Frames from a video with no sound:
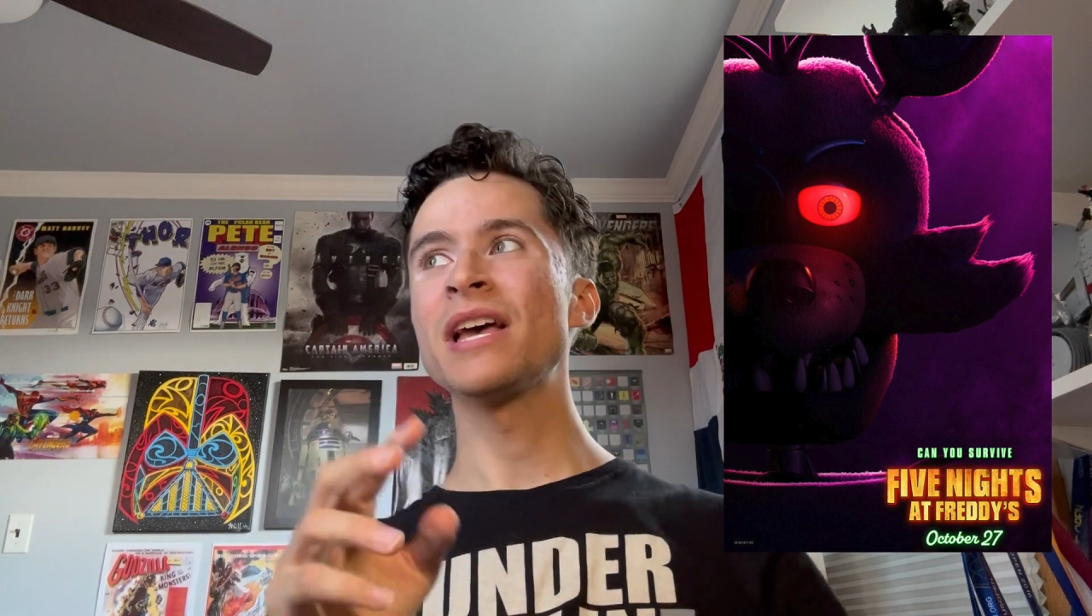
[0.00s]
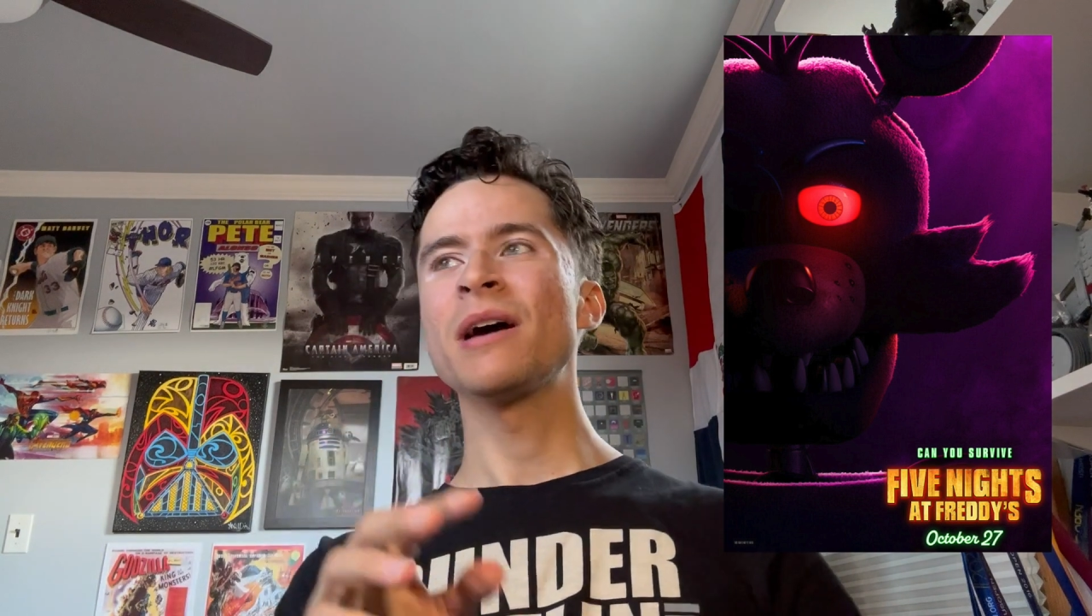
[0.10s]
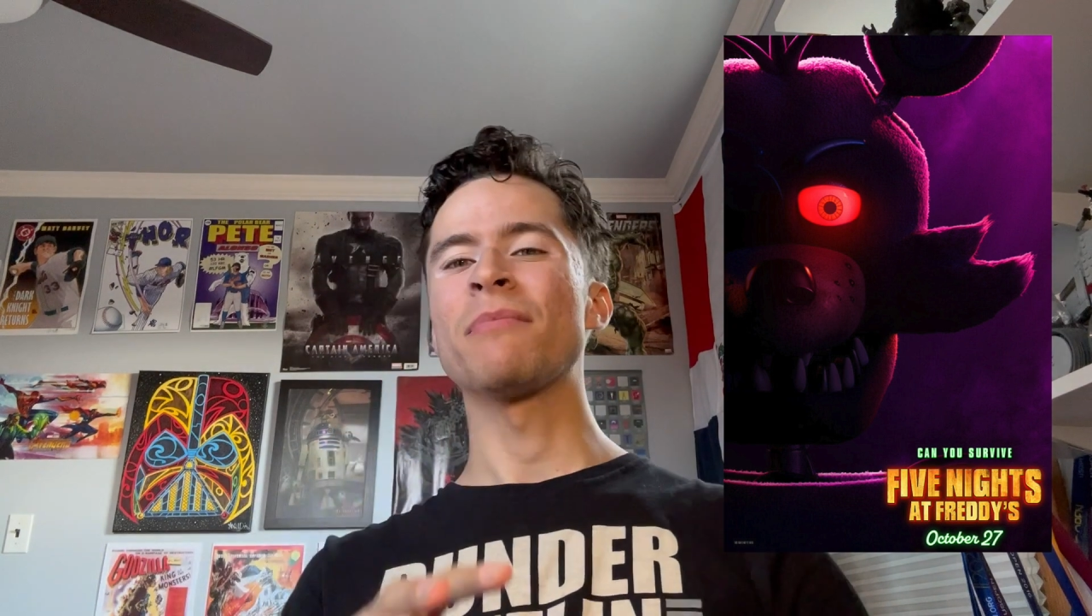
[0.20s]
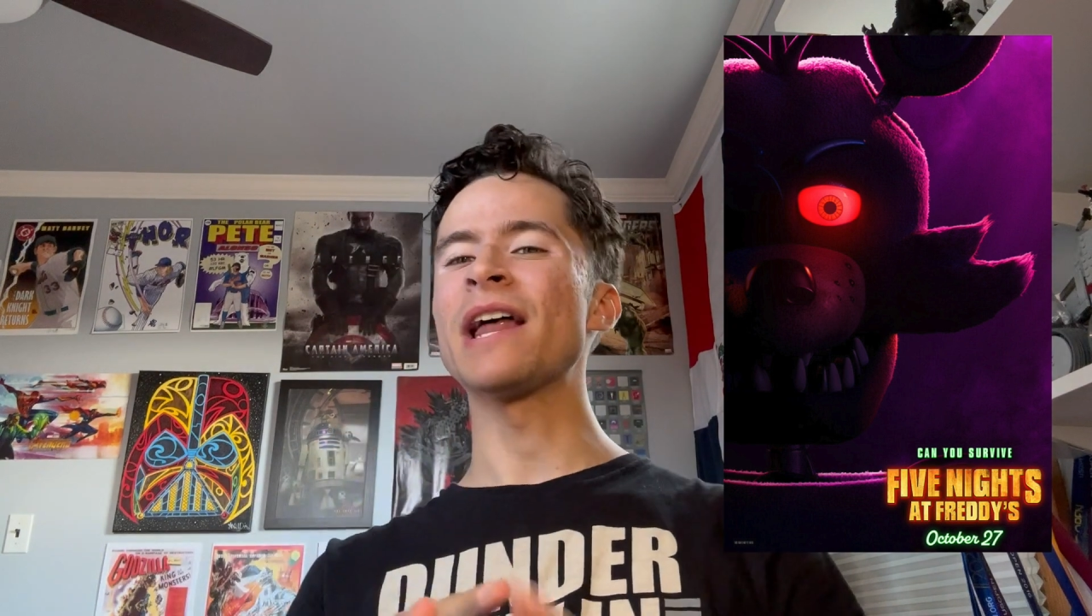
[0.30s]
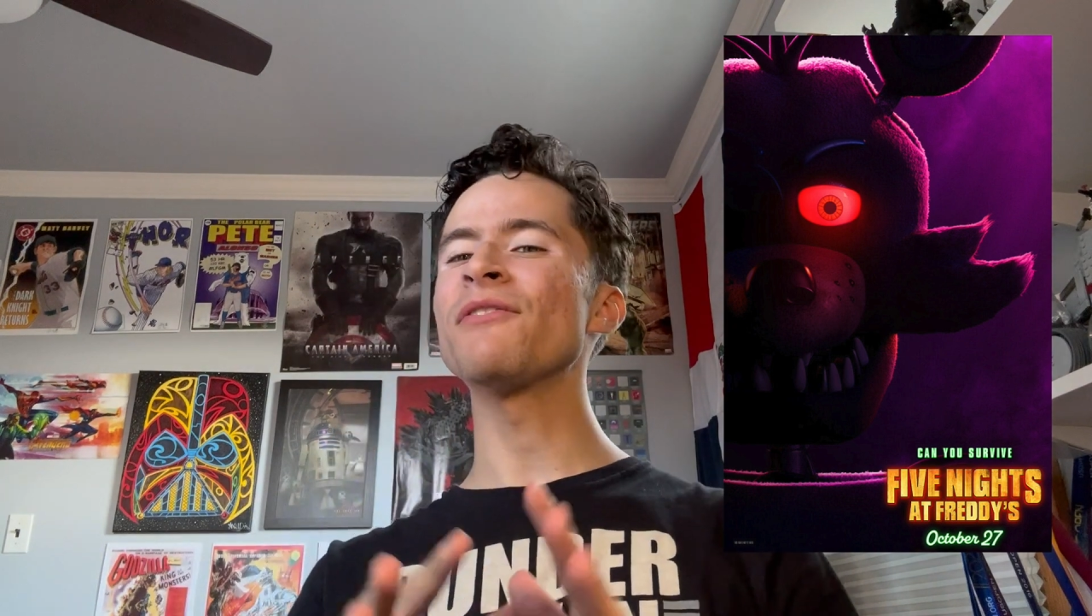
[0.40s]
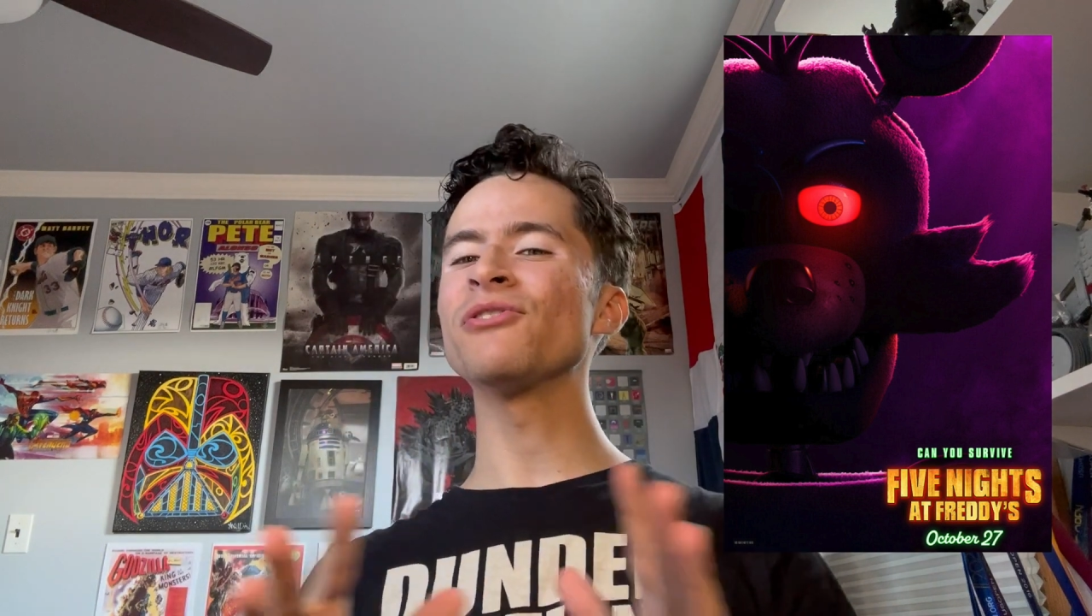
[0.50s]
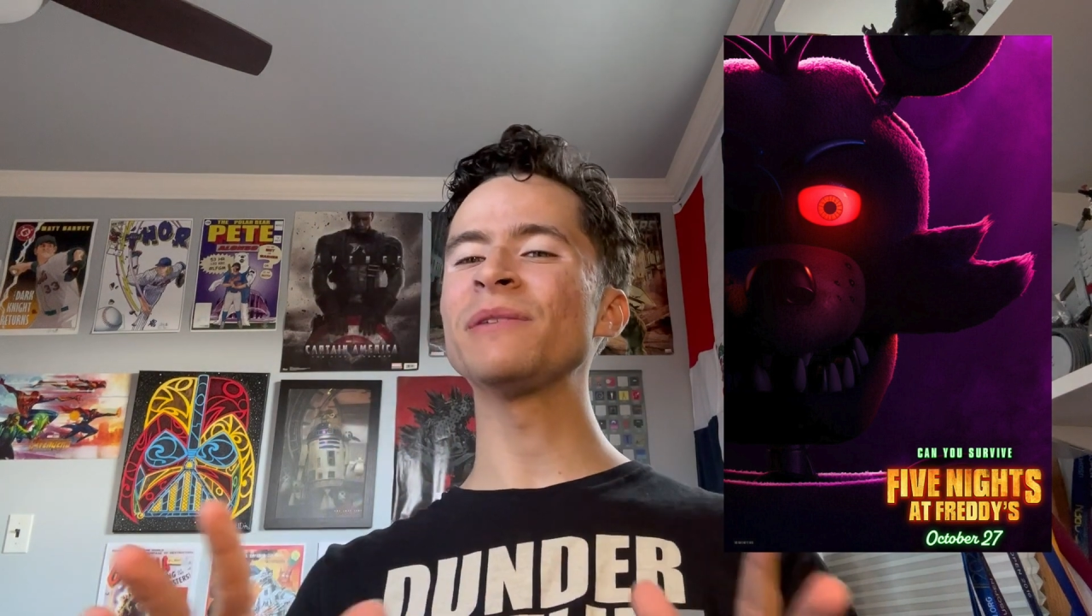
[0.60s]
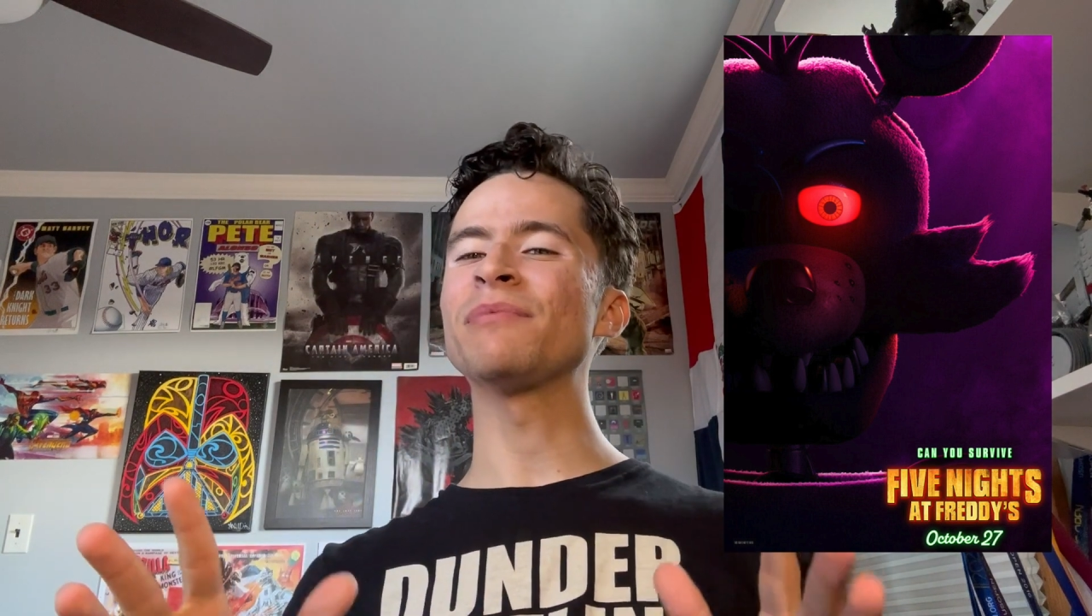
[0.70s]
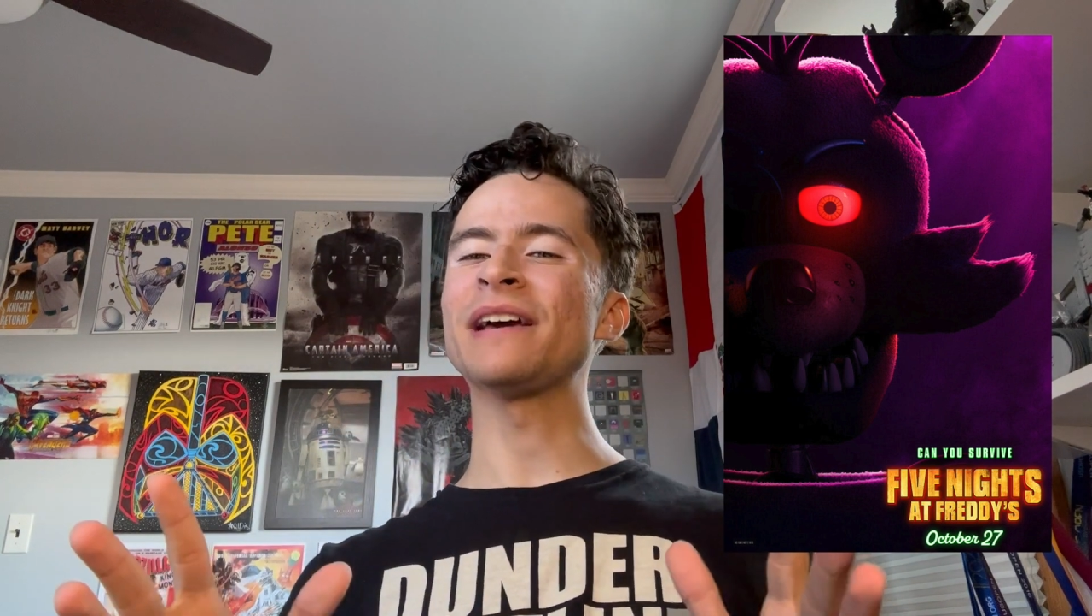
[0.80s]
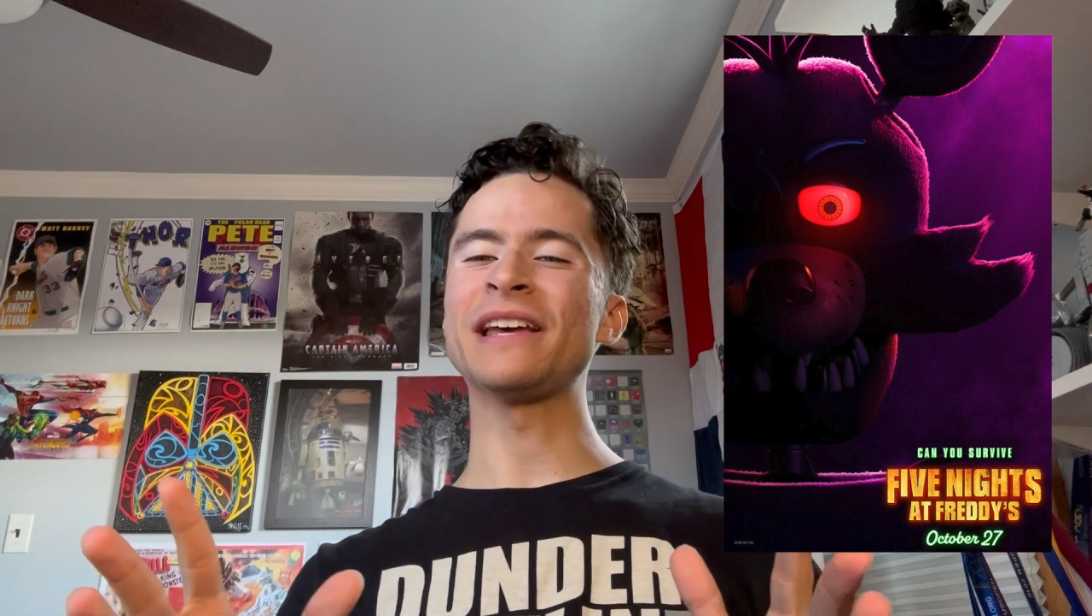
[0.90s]
But I never really
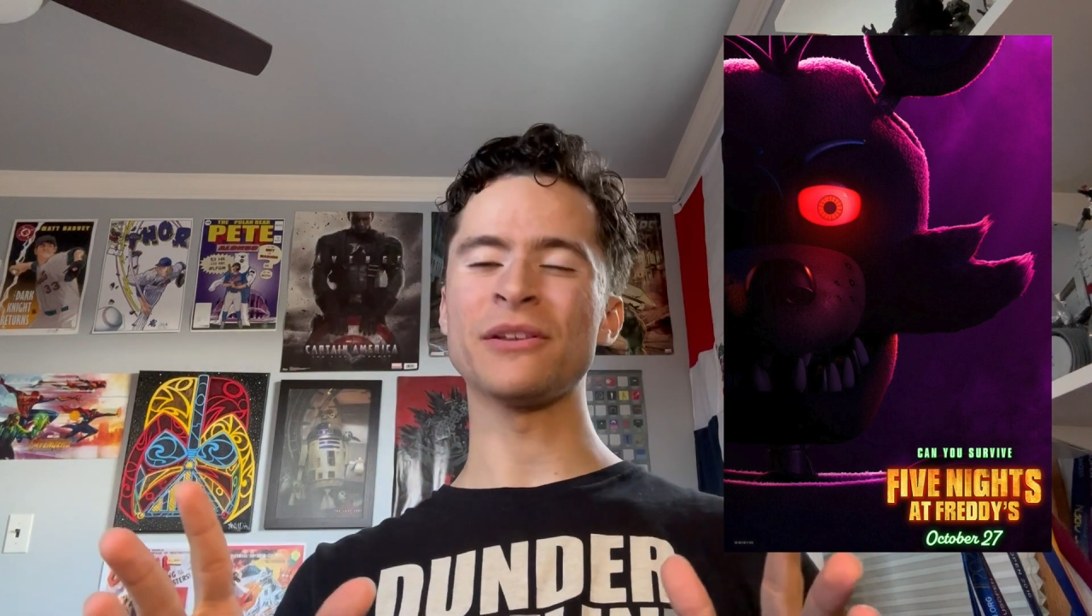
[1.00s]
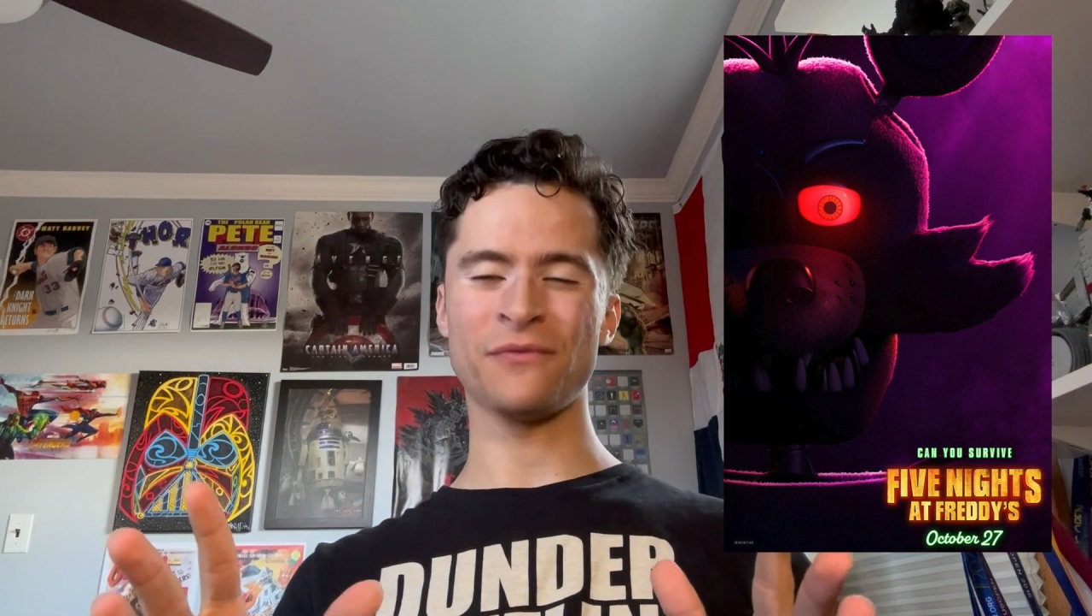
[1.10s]
played any of